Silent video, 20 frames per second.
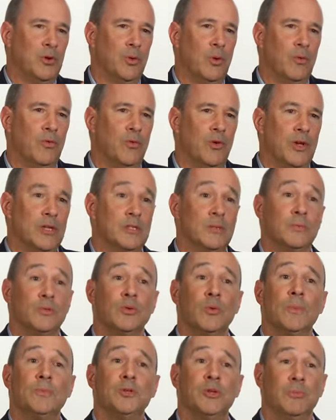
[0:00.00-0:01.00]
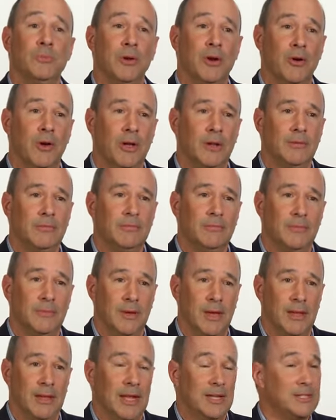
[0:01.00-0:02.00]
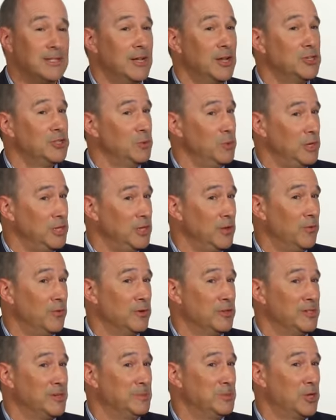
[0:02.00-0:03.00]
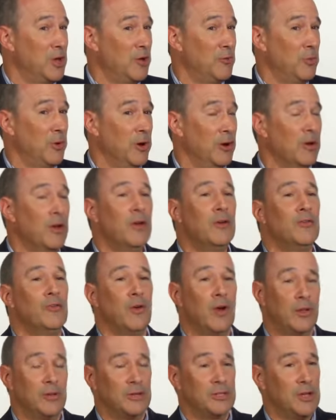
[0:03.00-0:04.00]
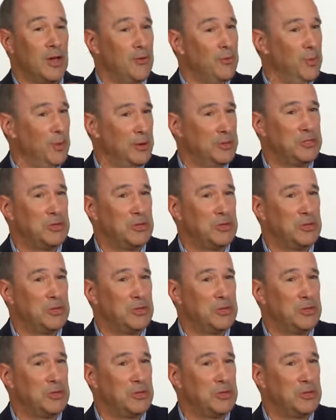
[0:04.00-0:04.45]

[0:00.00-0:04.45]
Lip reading: over a subscription period. Okay, that's not so easy for some software. For other software, it's